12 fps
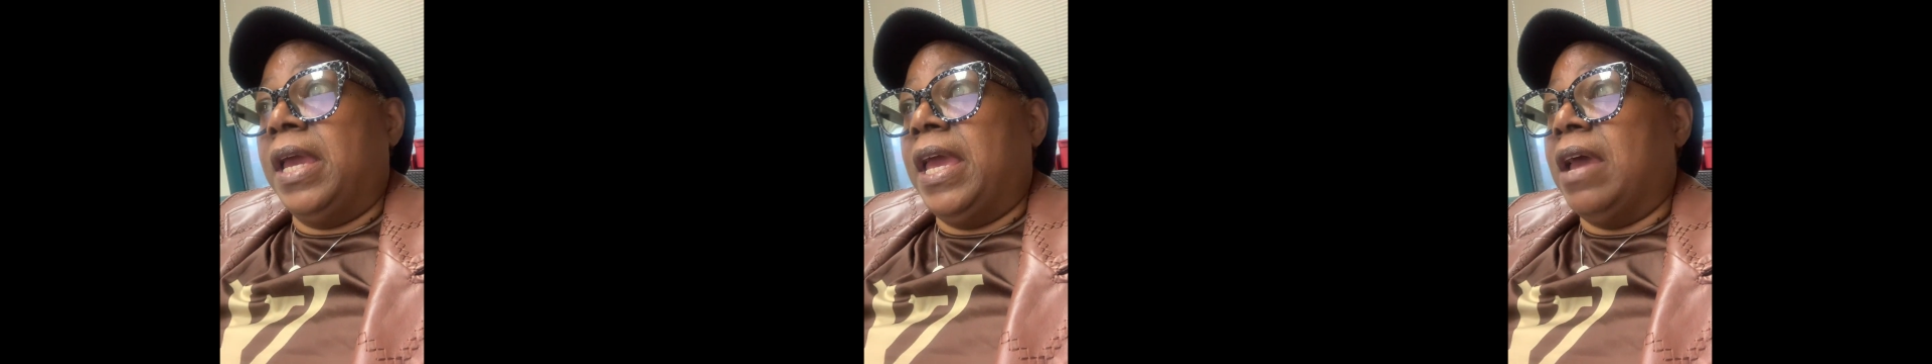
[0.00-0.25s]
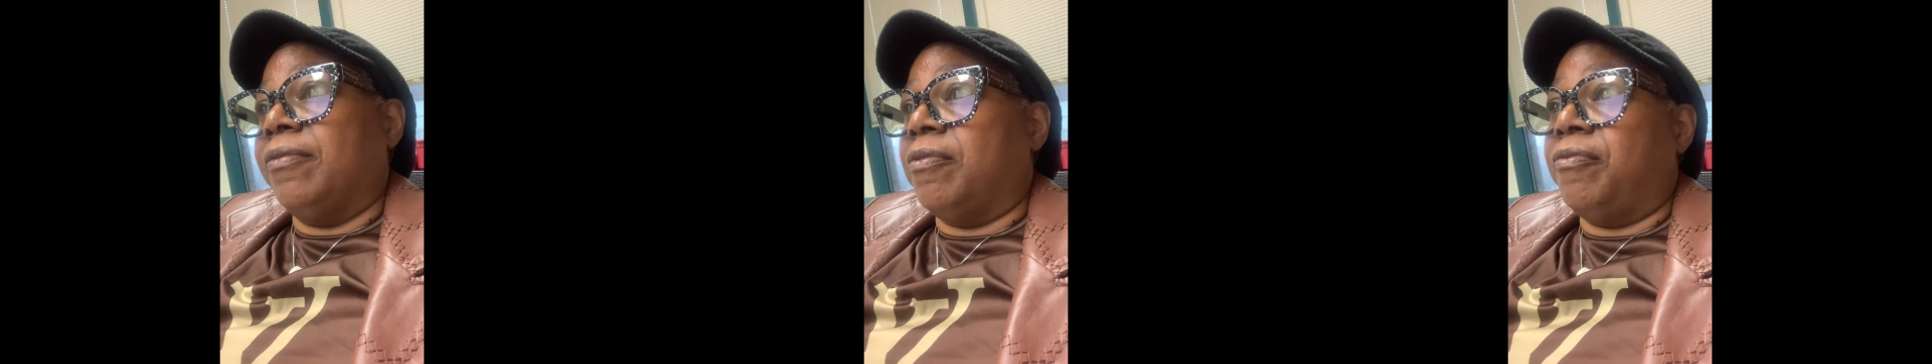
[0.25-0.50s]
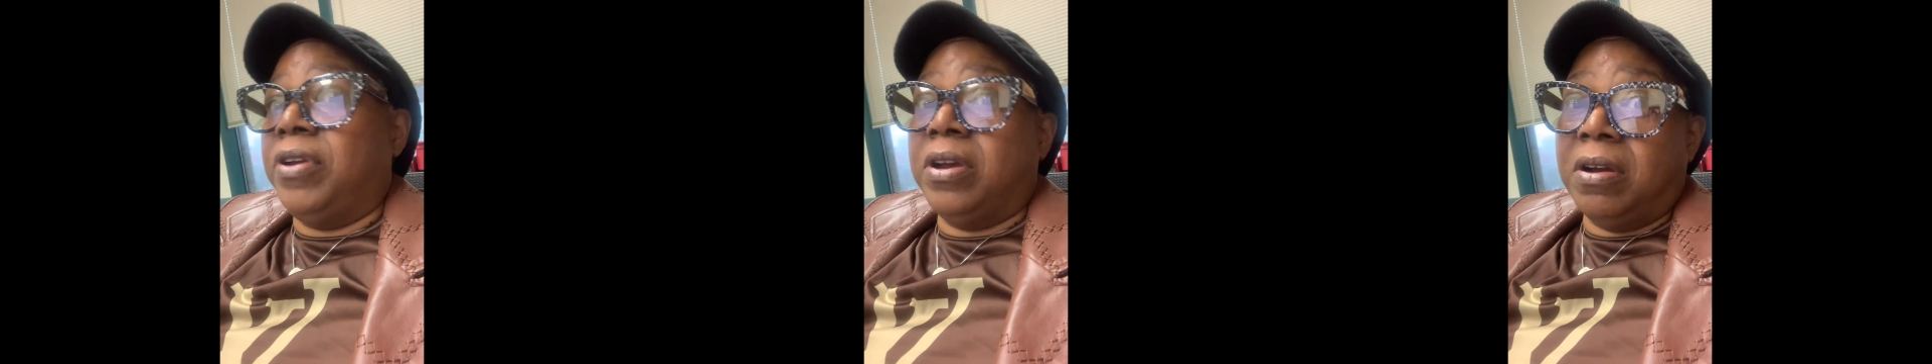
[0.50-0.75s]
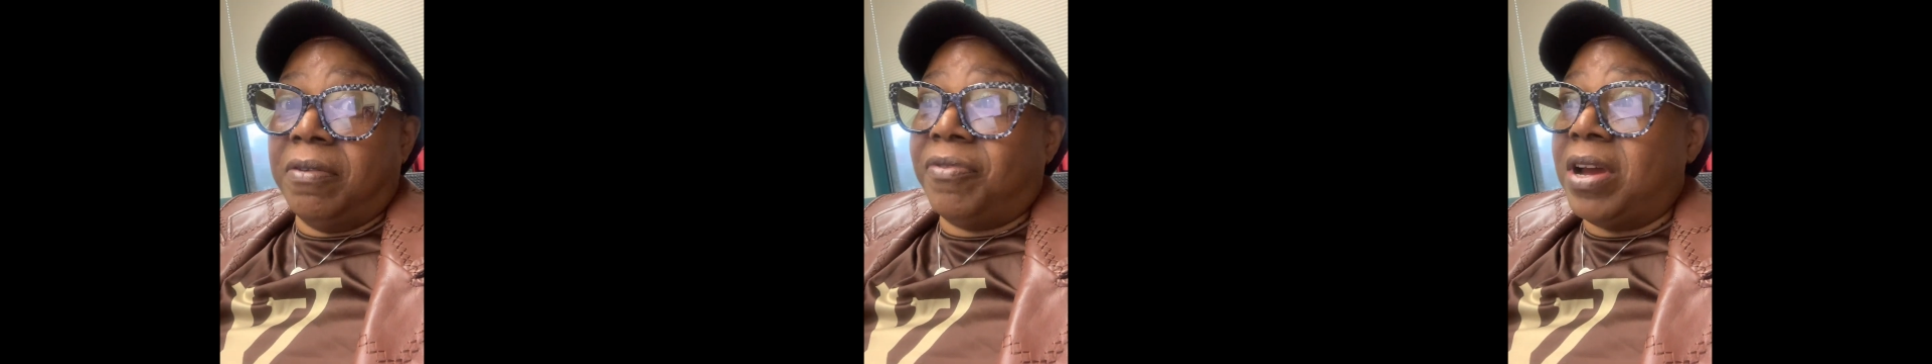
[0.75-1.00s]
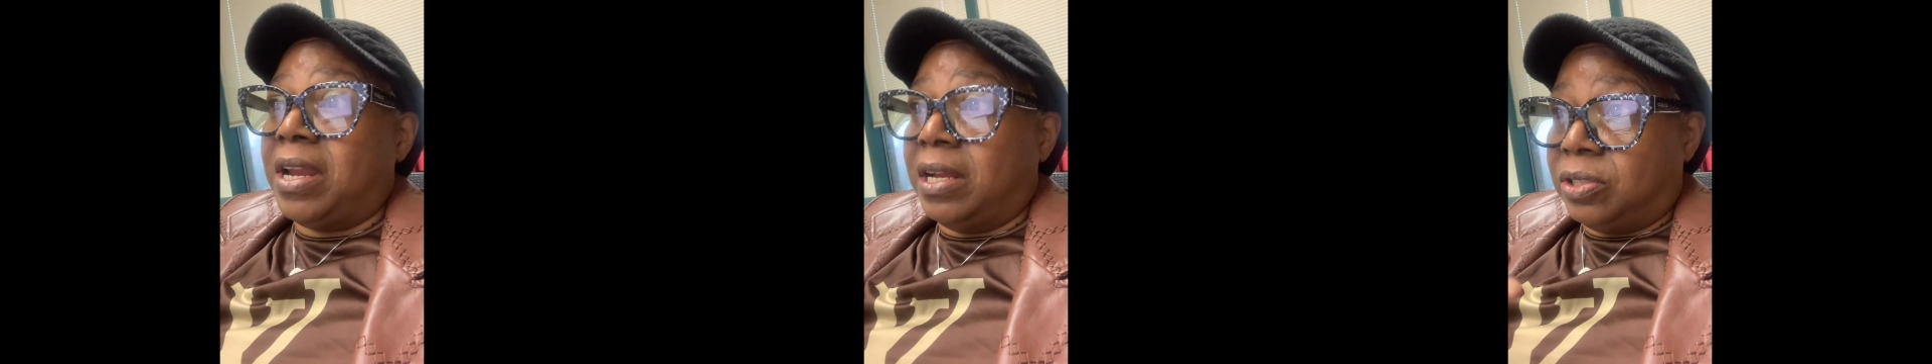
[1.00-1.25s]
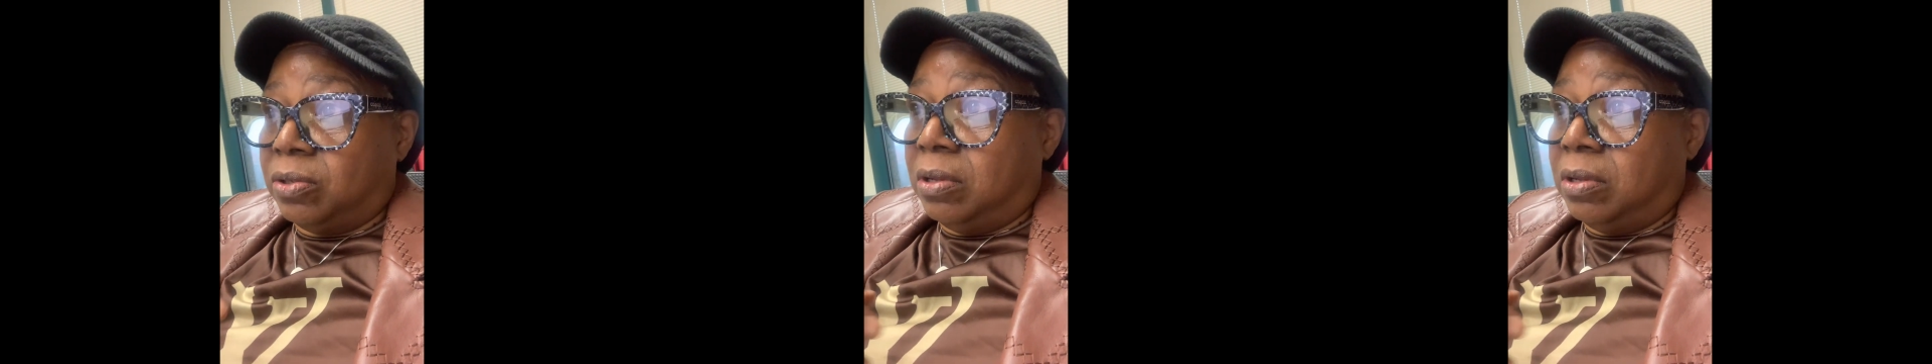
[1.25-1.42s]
and for fear of her financial